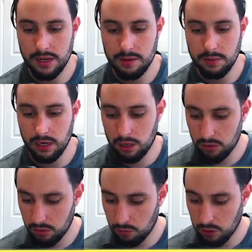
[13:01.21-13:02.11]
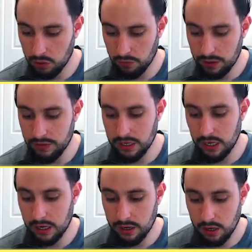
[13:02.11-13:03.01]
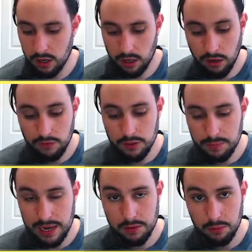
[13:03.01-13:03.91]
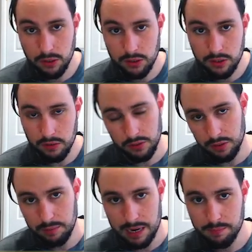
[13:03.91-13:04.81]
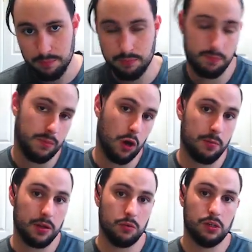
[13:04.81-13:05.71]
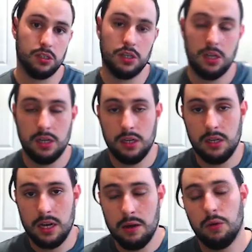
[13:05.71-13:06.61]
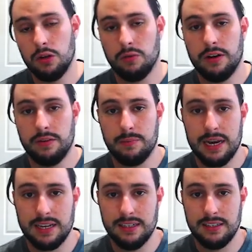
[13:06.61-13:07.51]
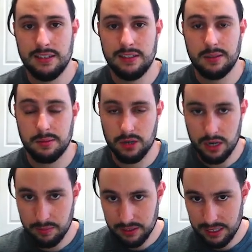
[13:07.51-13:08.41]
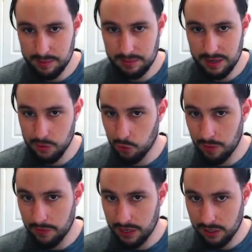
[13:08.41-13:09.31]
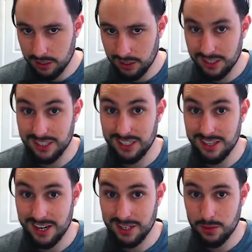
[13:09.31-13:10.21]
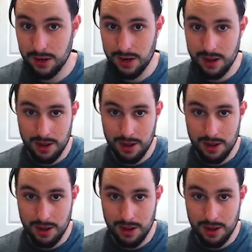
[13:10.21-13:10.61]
down below what your favorite card of this pack was, of this pack opening was, and what your favorite pack is. Subscribe to keep up to date with all my videos. I'll see you in the next one.